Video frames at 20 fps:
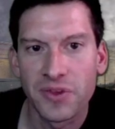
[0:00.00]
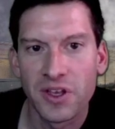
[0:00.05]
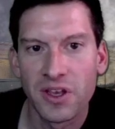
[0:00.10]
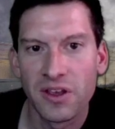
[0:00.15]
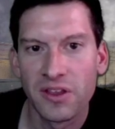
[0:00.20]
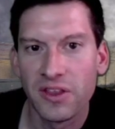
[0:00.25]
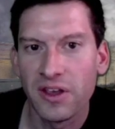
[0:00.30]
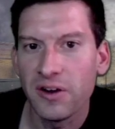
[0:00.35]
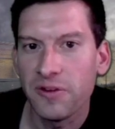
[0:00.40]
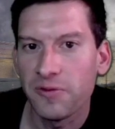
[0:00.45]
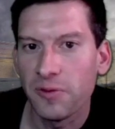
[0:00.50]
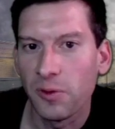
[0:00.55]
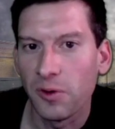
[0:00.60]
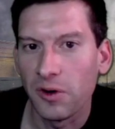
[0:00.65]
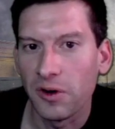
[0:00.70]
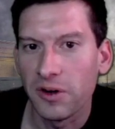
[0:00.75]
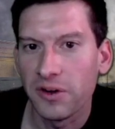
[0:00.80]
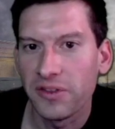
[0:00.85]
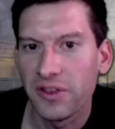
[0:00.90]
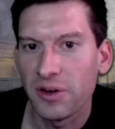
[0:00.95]

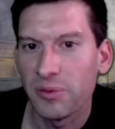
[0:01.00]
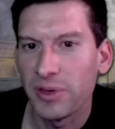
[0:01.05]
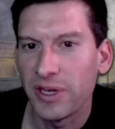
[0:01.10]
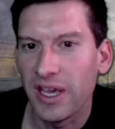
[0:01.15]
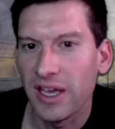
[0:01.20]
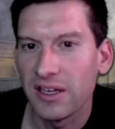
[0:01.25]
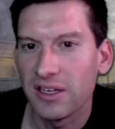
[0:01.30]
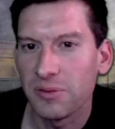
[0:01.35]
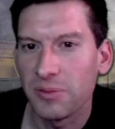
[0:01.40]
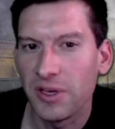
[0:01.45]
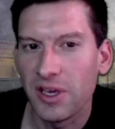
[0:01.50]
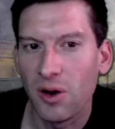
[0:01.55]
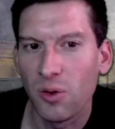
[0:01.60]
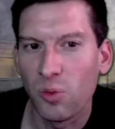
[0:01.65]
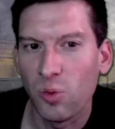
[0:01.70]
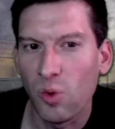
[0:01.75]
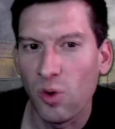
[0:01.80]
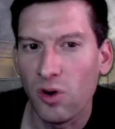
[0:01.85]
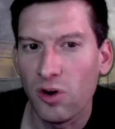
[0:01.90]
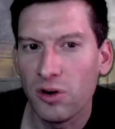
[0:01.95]
Therefore there began to be a
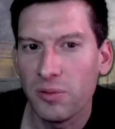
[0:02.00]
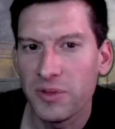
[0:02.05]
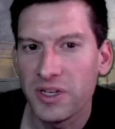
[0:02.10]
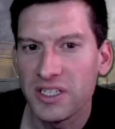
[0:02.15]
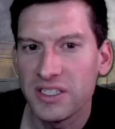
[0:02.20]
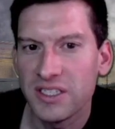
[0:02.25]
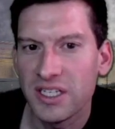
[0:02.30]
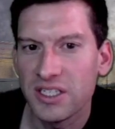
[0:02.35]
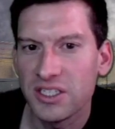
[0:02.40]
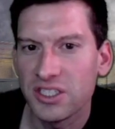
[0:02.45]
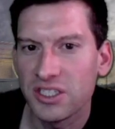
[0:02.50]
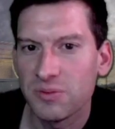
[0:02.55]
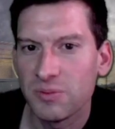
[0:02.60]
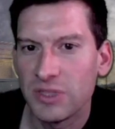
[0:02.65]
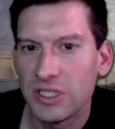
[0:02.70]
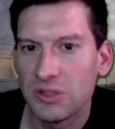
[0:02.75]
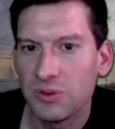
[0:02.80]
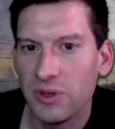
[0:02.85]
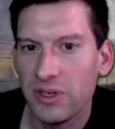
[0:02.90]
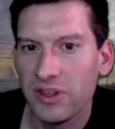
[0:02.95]
warm contention
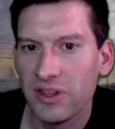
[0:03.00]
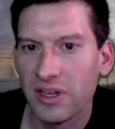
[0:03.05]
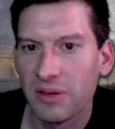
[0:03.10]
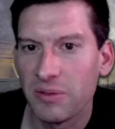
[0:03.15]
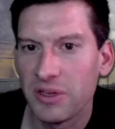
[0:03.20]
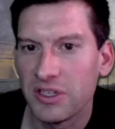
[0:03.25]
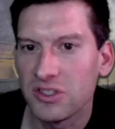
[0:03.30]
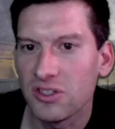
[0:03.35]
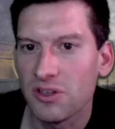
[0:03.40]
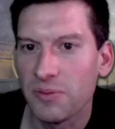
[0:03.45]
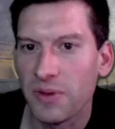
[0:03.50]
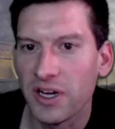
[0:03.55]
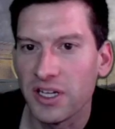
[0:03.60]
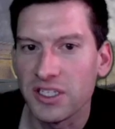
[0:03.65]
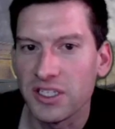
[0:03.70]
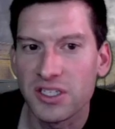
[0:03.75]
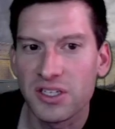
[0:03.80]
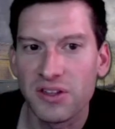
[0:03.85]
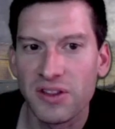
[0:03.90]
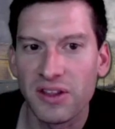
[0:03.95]
between them,
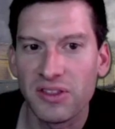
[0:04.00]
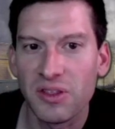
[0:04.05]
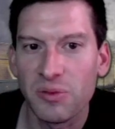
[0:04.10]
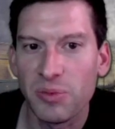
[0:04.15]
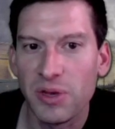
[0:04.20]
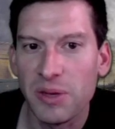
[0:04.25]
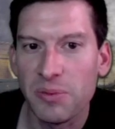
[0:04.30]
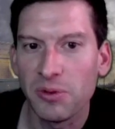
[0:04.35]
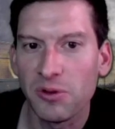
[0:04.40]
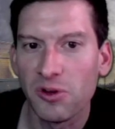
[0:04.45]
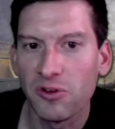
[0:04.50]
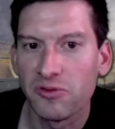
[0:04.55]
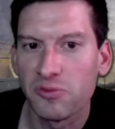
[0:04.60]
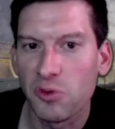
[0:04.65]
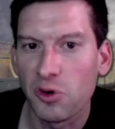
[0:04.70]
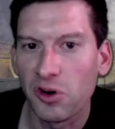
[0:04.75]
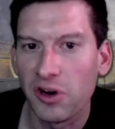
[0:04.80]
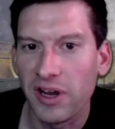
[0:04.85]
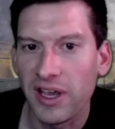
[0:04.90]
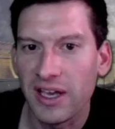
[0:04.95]
insomuch that the people of
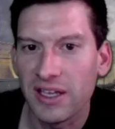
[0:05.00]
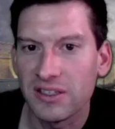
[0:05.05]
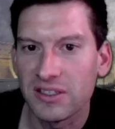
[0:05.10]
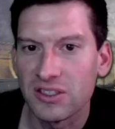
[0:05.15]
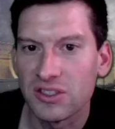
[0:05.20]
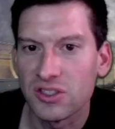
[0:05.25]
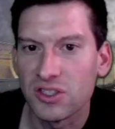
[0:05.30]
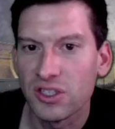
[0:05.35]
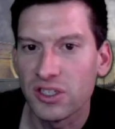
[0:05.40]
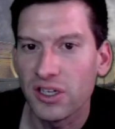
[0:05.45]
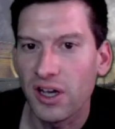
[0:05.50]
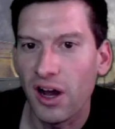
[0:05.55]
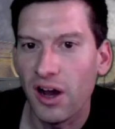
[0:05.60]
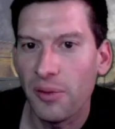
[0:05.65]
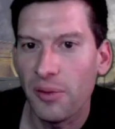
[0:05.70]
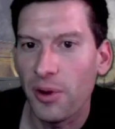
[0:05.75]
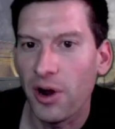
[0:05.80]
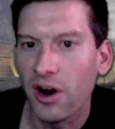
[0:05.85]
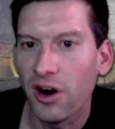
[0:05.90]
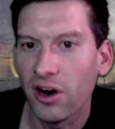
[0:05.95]
Morianton took
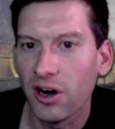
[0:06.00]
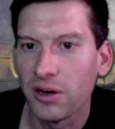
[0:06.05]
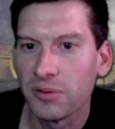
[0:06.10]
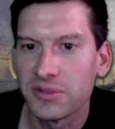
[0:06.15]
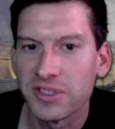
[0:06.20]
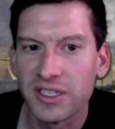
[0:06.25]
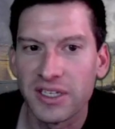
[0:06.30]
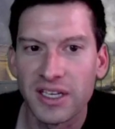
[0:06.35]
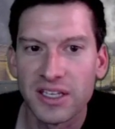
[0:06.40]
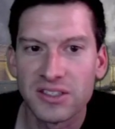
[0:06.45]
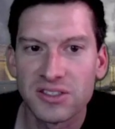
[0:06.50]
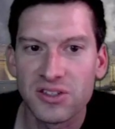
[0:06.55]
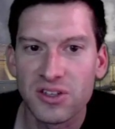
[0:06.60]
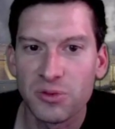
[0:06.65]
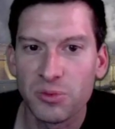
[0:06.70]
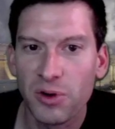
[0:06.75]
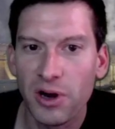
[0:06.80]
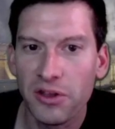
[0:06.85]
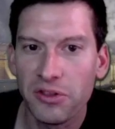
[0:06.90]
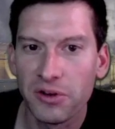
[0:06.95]
up arms against their
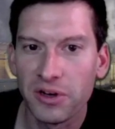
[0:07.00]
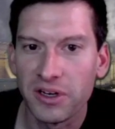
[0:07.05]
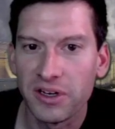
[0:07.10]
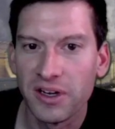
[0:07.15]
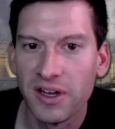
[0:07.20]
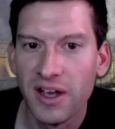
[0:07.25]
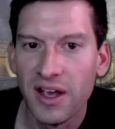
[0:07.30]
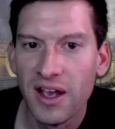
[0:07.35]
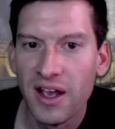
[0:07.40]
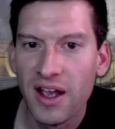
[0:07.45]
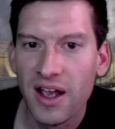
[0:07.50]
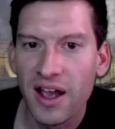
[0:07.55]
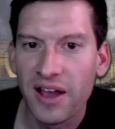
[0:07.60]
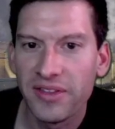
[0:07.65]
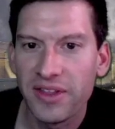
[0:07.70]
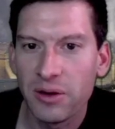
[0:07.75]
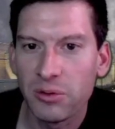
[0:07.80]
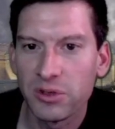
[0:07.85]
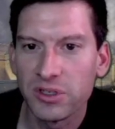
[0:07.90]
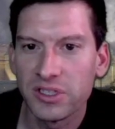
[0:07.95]
brethren, and
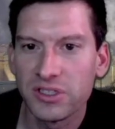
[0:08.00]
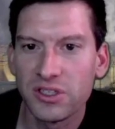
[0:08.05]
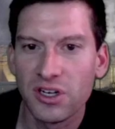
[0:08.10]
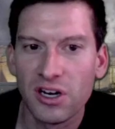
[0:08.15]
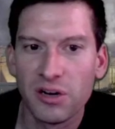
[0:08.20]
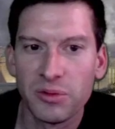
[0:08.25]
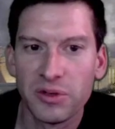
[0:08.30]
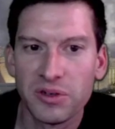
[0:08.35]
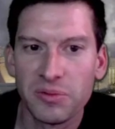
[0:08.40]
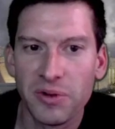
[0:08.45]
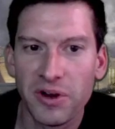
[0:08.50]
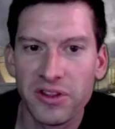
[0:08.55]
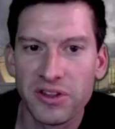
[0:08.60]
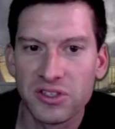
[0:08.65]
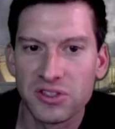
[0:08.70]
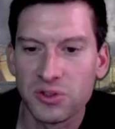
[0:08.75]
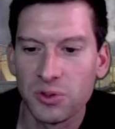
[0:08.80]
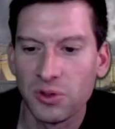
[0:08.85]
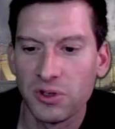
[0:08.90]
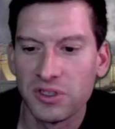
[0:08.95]
they were determined by the
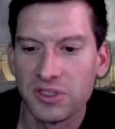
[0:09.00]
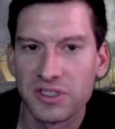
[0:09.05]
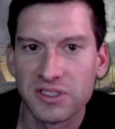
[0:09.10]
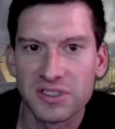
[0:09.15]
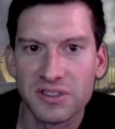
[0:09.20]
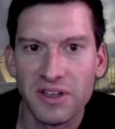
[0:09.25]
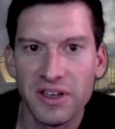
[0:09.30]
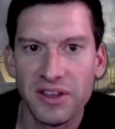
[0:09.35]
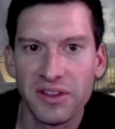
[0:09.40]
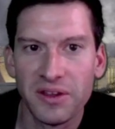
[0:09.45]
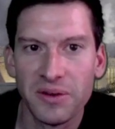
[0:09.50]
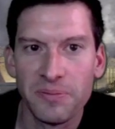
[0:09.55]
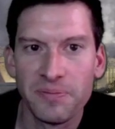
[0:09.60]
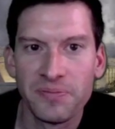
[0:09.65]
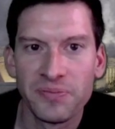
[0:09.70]
sword to slay them.